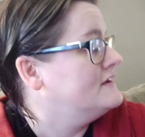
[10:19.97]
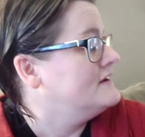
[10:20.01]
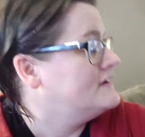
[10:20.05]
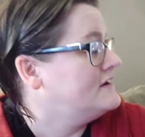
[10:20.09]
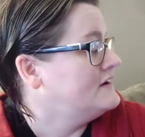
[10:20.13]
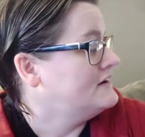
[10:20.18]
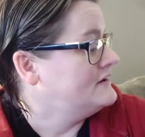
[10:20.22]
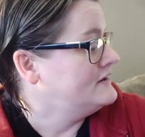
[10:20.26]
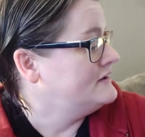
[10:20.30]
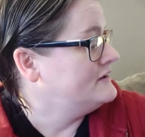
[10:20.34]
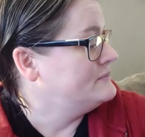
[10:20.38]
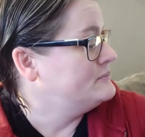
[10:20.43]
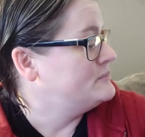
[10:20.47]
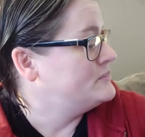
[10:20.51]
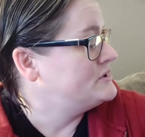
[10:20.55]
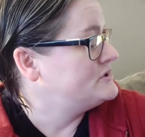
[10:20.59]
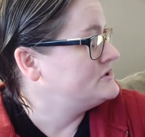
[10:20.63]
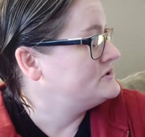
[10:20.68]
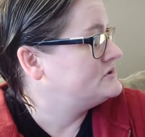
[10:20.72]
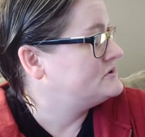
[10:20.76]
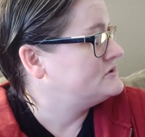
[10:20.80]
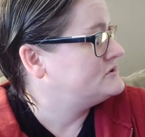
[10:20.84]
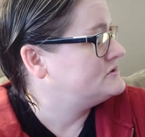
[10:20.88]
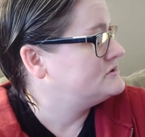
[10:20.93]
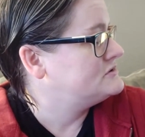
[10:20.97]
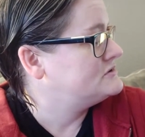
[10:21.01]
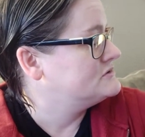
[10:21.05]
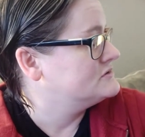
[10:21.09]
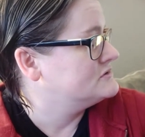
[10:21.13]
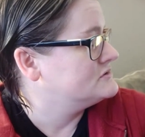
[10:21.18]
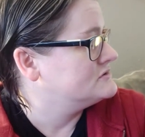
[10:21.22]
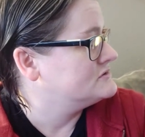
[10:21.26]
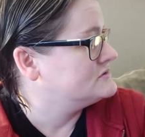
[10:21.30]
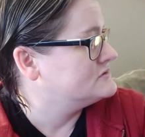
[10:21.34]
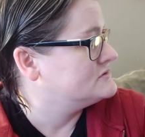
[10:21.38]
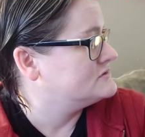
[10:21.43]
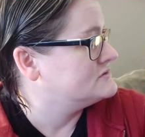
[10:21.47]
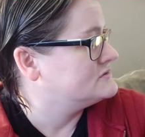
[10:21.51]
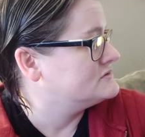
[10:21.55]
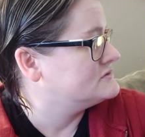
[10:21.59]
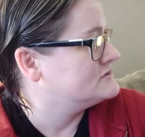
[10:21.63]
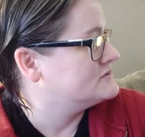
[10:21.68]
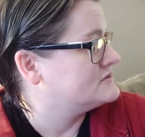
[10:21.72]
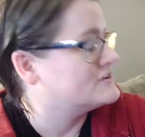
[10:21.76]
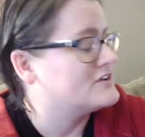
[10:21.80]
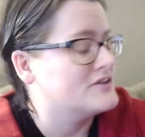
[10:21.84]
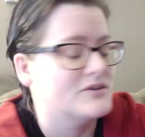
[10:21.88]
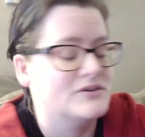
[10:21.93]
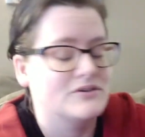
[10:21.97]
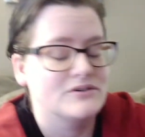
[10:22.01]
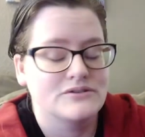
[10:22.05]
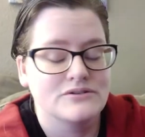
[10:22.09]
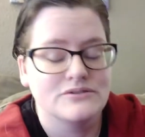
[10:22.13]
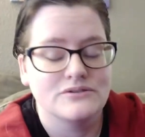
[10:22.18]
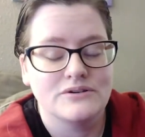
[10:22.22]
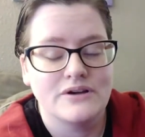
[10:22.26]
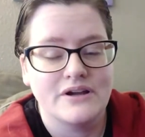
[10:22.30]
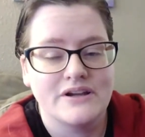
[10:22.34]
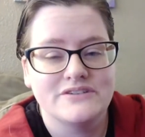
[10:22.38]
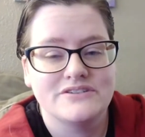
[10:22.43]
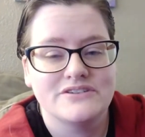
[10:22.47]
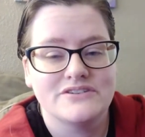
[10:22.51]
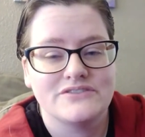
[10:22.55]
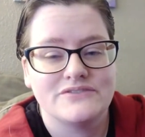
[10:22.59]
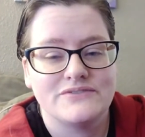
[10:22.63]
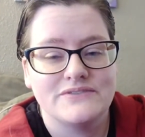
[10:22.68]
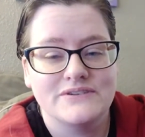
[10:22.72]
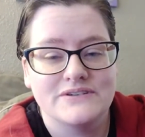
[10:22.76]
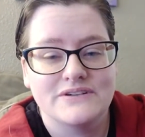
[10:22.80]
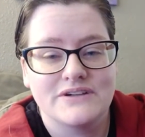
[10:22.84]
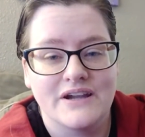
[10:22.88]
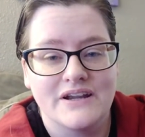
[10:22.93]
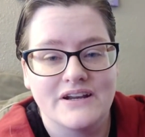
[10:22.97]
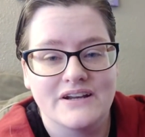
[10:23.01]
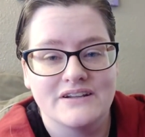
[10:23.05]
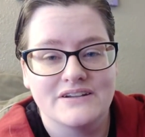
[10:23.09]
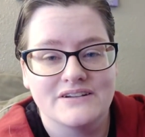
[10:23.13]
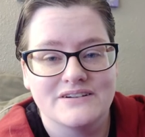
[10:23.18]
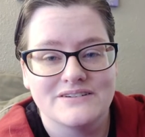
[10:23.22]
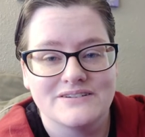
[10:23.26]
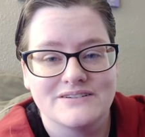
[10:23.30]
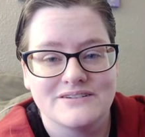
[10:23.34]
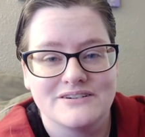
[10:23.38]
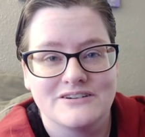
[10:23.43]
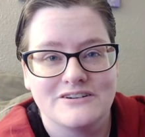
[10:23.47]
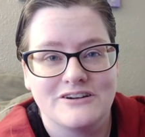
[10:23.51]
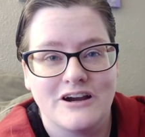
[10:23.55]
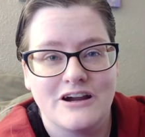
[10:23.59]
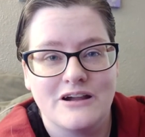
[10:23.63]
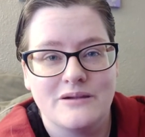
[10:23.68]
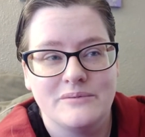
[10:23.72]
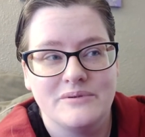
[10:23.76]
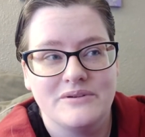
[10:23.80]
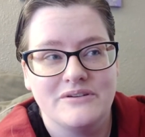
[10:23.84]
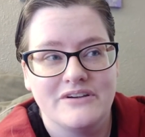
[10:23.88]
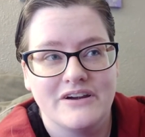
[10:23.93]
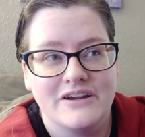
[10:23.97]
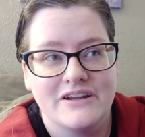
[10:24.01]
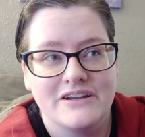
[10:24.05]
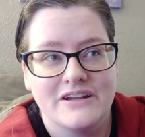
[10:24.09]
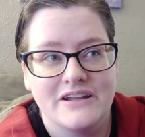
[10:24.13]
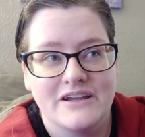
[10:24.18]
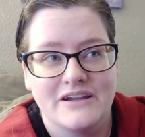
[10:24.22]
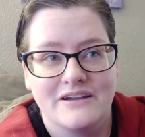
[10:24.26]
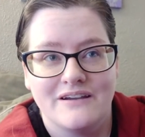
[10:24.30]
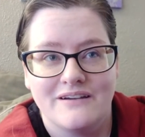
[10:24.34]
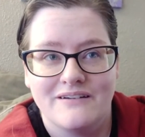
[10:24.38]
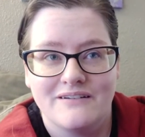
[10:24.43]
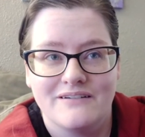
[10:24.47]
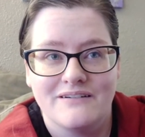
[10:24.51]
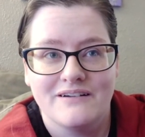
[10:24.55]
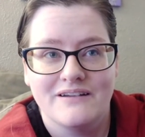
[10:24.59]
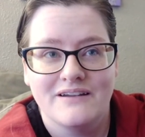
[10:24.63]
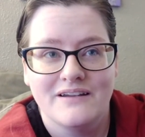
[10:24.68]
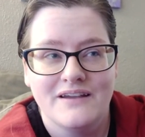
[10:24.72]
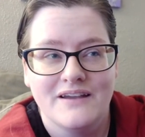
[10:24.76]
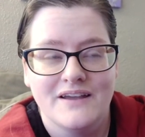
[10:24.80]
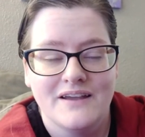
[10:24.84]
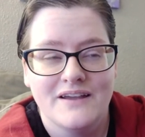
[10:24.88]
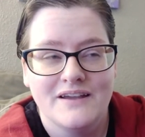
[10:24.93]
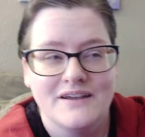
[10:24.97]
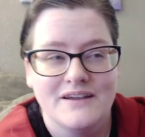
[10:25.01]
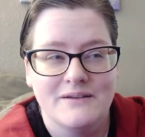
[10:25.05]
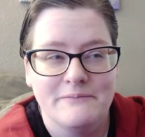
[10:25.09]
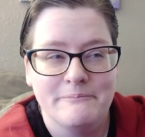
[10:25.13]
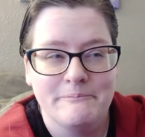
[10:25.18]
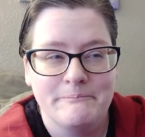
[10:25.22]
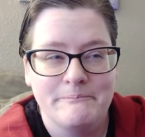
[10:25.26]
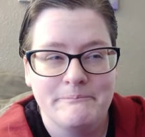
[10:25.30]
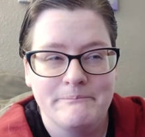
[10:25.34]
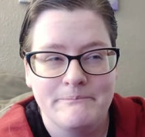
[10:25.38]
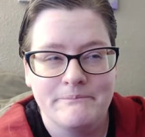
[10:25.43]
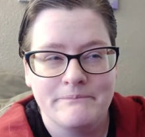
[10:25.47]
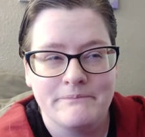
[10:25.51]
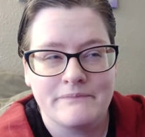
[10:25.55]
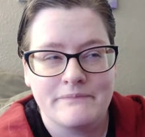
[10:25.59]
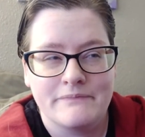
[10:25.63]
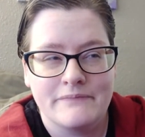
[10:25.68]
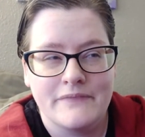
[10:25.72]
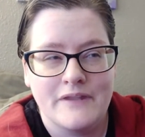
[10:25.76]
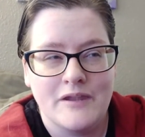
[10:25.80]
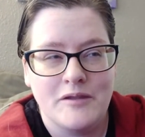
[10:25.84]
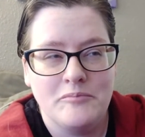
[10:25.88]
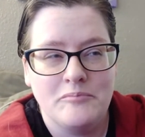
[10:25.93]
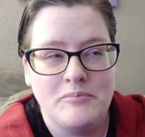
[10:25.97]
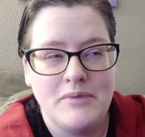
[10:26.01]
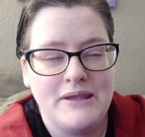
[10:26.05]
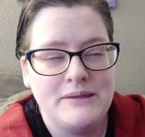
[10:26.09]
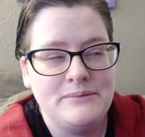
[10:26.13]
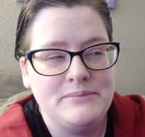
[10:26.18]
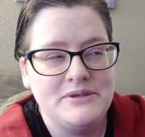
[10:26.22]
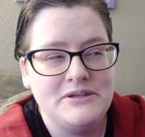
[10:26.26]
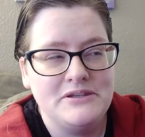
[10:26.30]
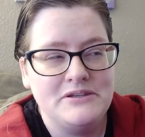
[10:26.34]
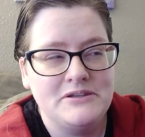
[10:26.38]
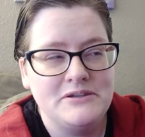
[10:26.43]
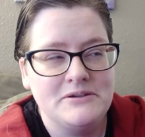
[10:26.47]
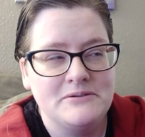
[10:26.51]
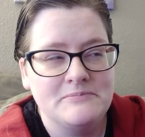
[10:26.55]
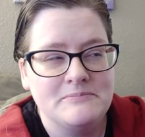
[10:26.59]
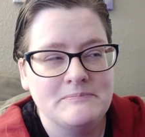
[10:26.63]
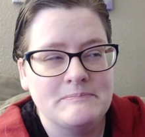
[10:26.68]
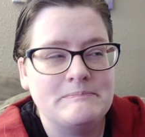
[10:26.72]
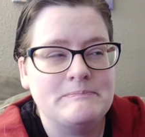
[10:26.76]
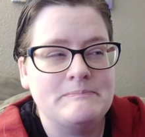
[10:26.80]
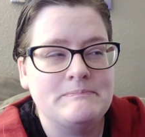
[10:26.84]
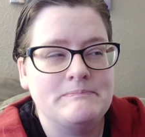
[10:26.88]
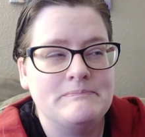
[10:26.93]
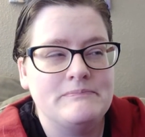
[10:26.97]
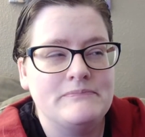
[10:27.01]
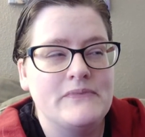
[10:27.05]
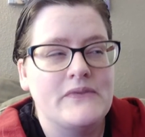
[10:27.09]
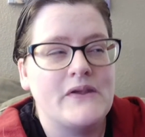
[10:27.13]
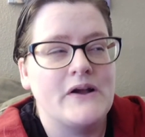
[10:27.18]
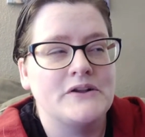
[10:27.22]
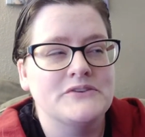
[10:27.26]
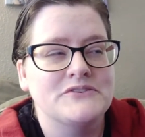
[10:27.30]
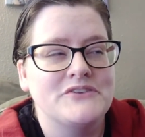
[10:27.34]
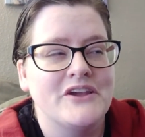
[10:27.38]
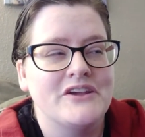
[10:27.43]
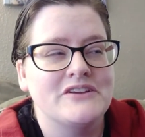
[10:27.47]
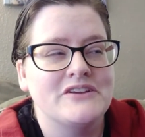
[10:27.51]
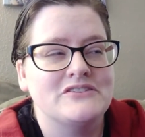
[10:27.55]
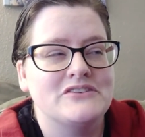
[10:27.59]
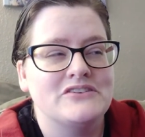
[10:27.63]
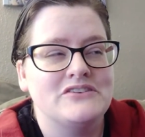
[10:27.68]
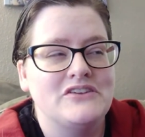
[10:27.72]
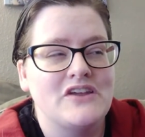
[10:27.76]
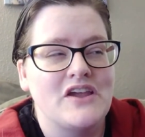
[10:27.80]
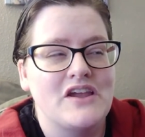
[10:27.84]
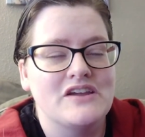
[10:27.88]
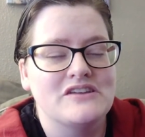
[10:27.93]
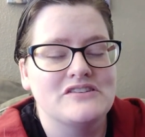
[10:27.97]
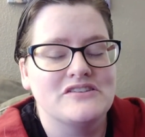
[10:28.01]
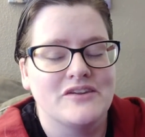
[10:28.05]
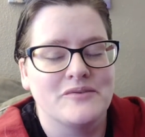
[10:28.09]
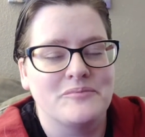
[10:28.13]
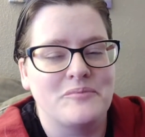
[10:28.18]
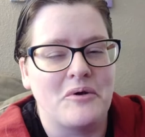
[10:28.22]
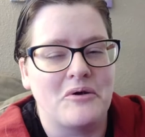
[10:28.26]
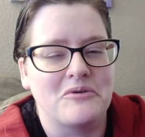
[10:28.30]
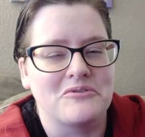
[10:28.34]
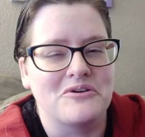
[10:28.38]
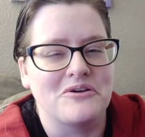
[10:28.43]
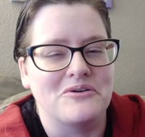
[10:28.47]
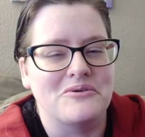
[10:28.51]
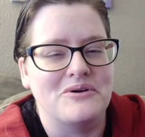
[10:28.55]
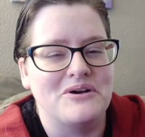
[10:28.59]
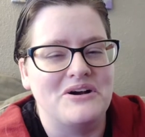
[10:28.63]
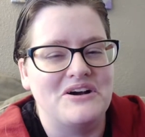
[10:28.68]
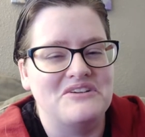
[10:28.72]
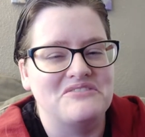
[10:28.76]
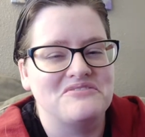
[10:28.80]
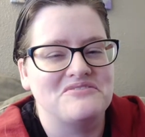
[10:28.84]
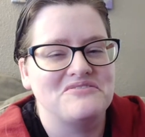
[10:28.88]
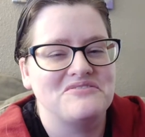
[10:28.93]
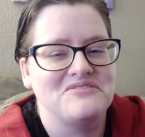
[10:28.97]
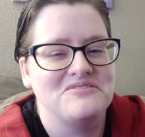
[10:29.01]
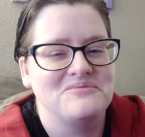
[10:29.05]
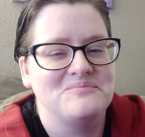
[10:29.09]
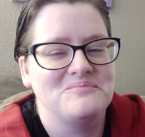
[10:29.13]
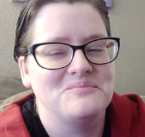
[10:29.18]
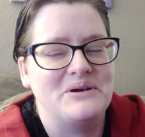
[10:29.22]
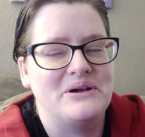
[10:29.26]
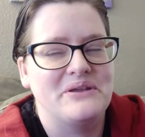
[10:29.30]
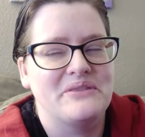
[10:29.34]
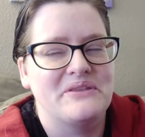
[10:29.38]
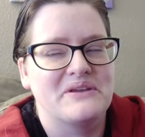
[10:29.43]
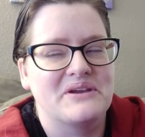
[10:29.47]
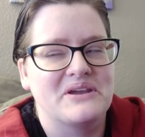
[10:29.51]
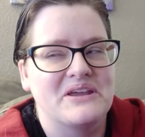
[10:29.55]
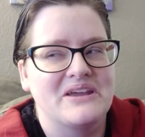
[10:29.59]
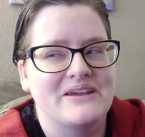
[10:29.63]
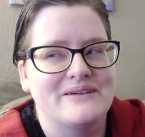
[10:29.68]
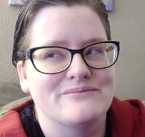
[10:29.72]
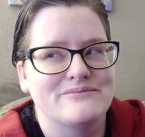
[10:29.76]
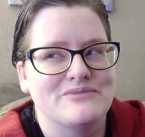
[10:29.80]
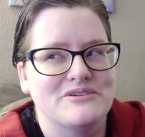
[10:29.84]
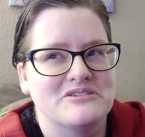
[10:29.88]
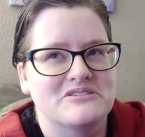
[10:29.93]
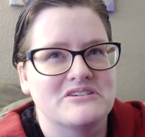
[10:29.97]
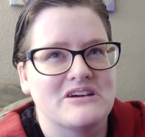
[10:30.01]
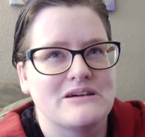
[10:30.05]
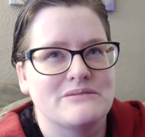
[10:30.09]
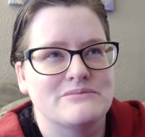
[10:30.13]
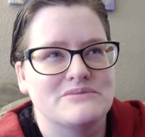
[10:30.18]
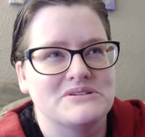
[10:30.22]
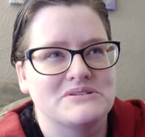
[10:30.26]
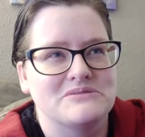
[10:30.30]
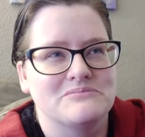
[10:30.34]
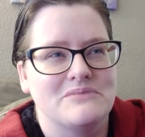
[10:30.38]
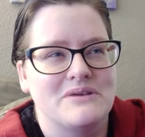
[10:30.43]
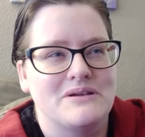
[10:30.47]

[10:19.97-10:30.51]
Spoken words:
So I just feel kind of crummy right now. Maybe I'll take today and tomorrow off on the game programming.